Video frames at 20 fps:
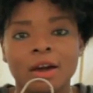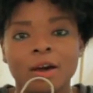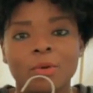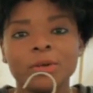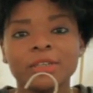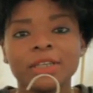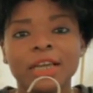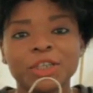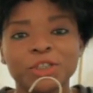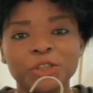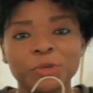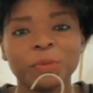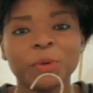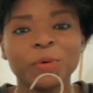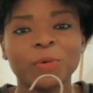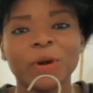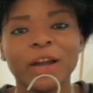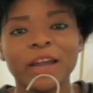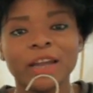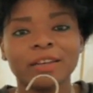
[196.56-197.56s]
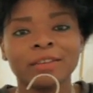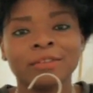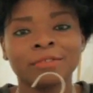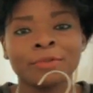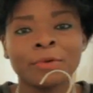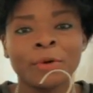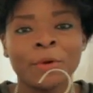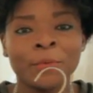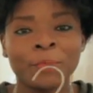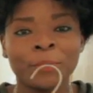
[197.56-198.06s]
which I should be wearing,
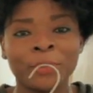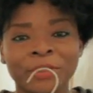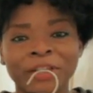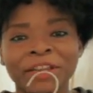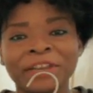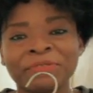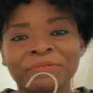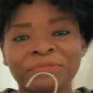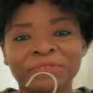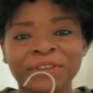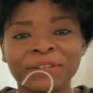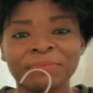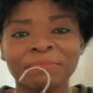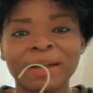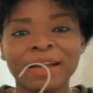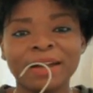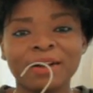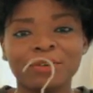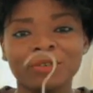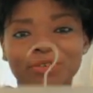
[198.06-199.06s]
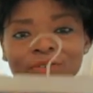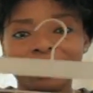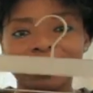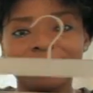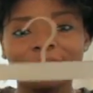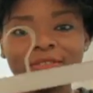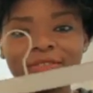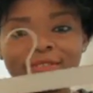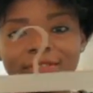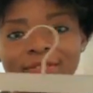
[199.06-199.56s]
but they didn't fit my outfit.